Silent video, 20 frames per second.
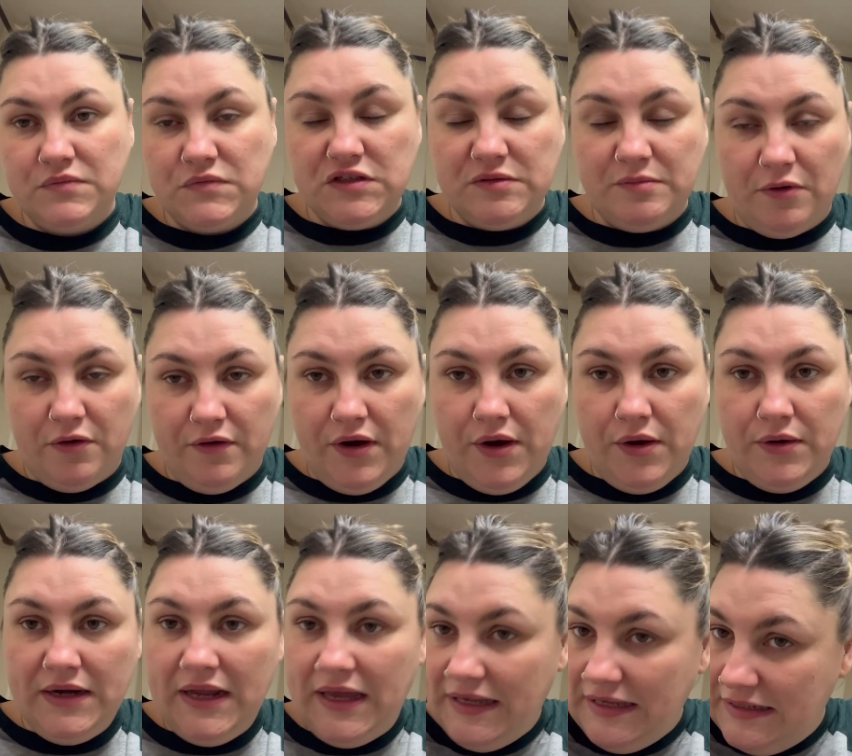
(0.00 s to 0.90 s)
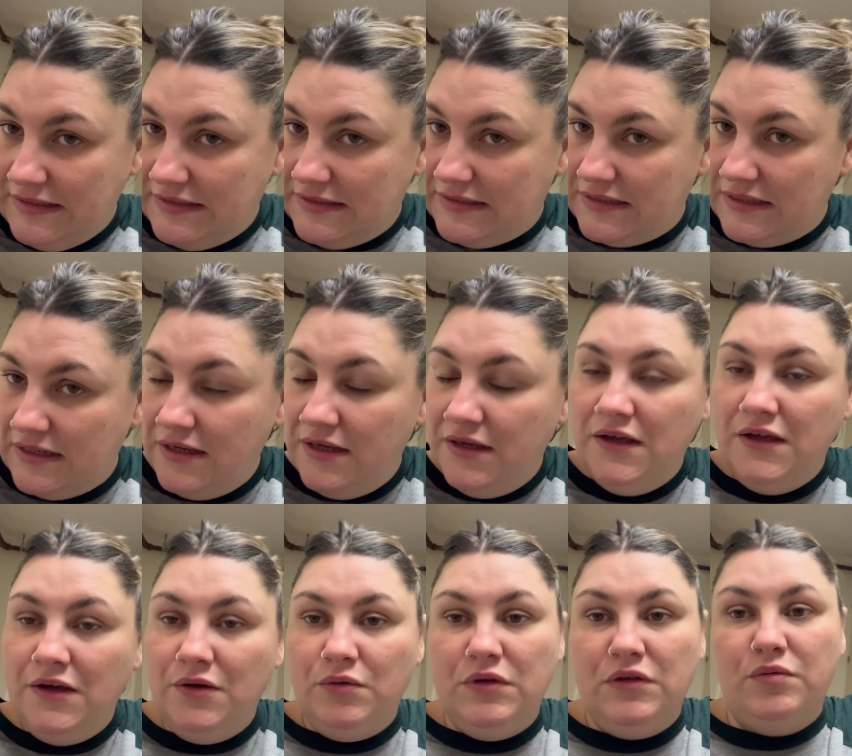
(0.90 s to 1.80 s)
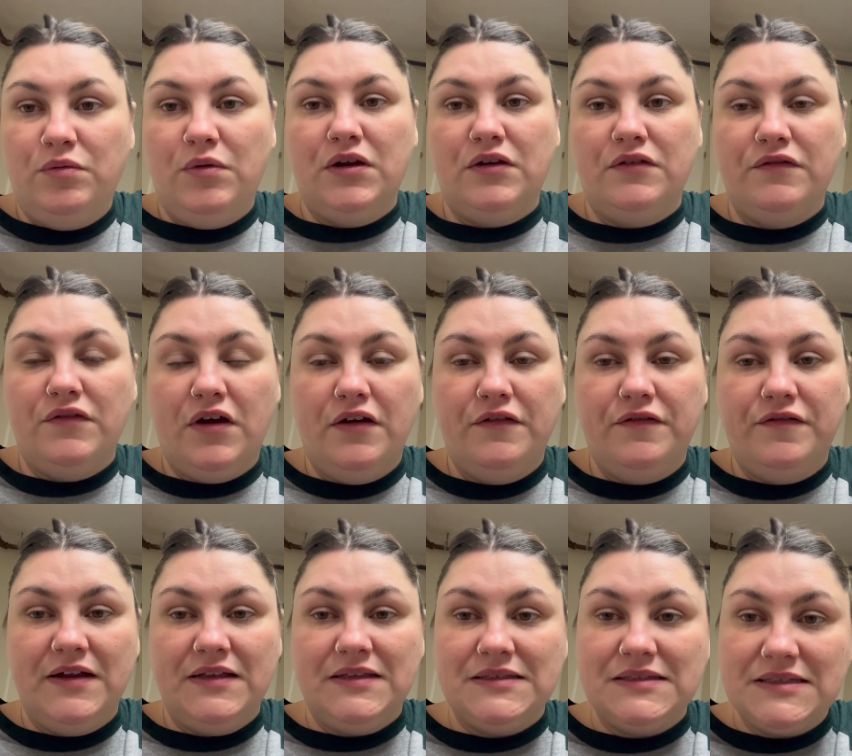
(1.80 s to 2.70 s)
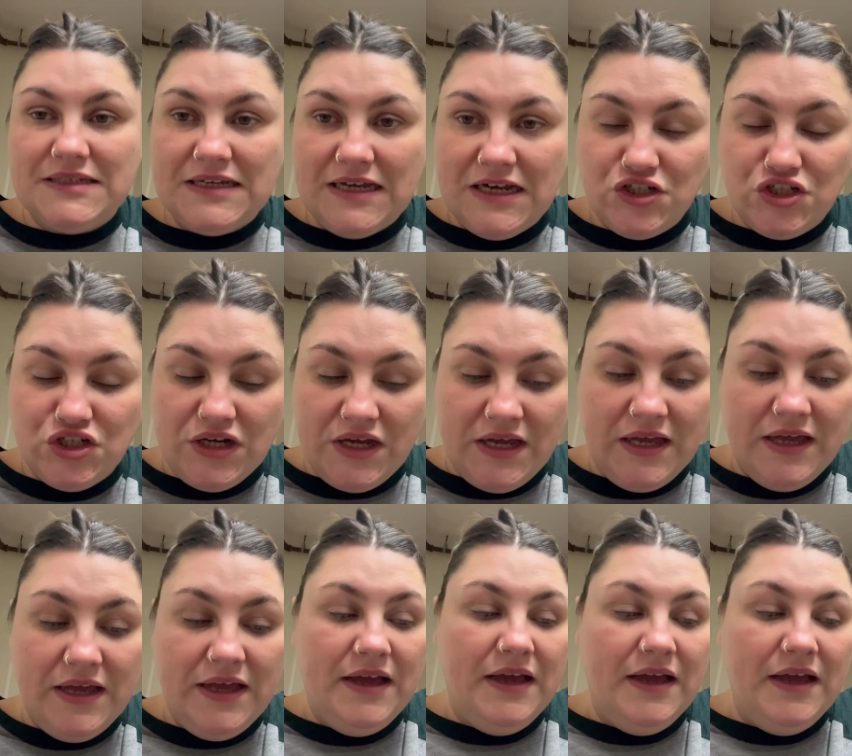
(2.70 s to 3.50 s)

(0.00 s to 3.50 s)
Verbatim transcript: tomorrow night with one of our friends, Tasha,